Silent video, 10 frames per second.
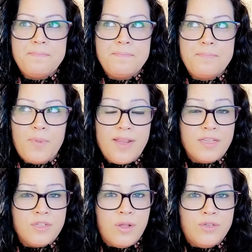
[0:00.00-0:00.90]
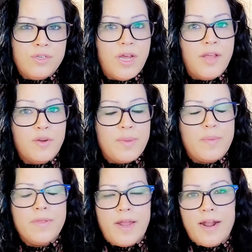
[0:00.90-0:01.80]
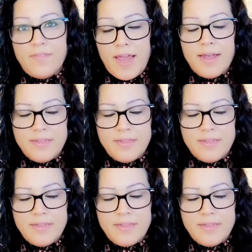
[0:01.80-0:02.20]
bring us closer to other people that have had